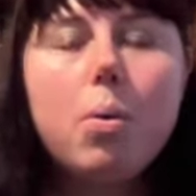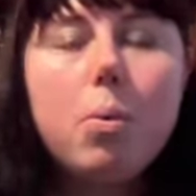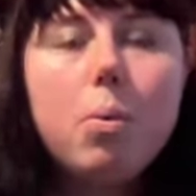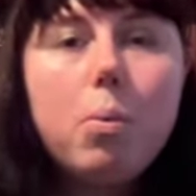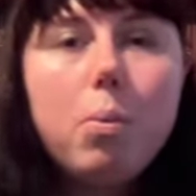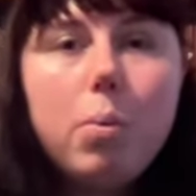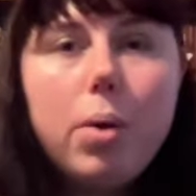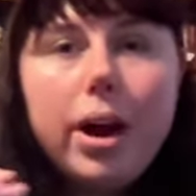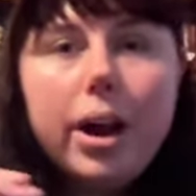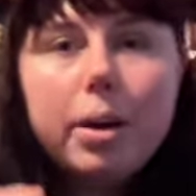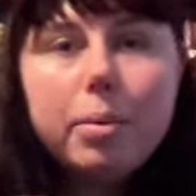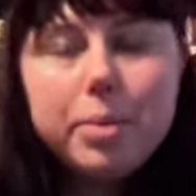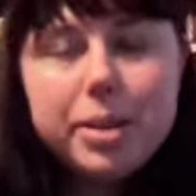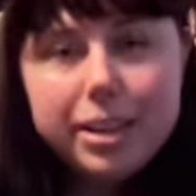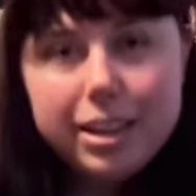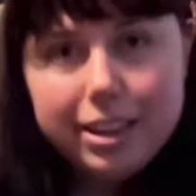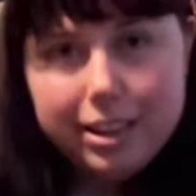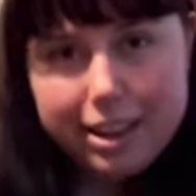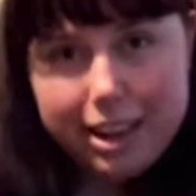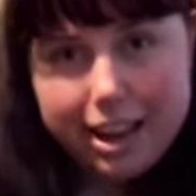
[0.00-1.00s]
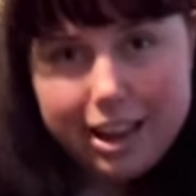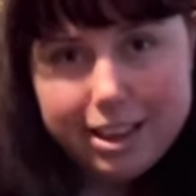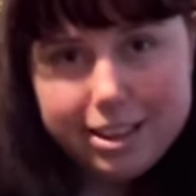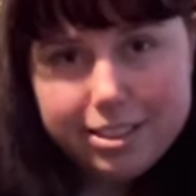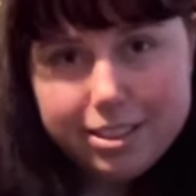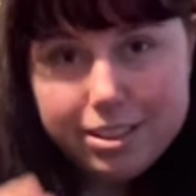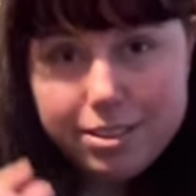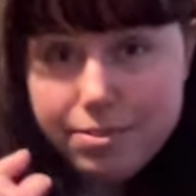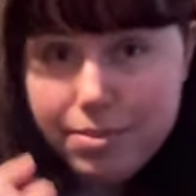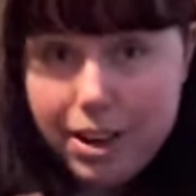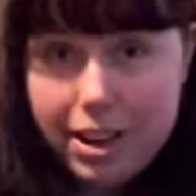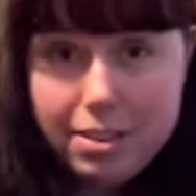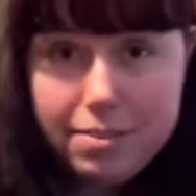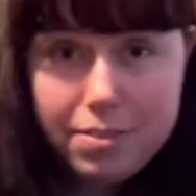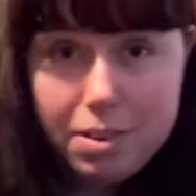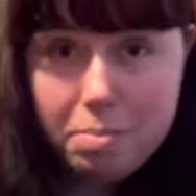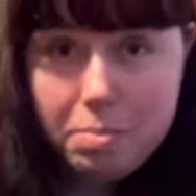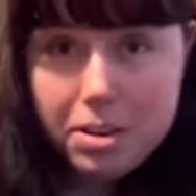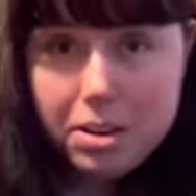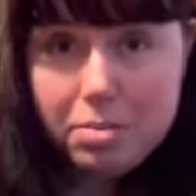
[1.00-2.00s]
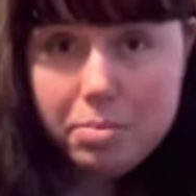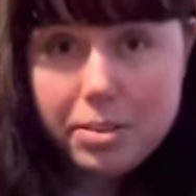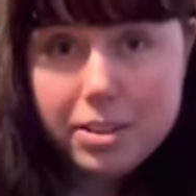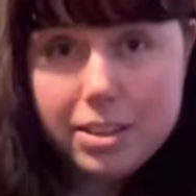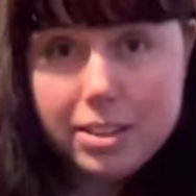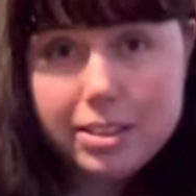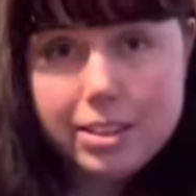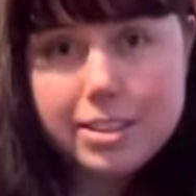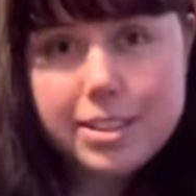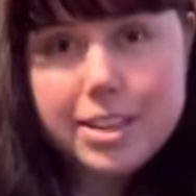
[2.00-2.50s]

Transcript: where we can get the divine feminine within the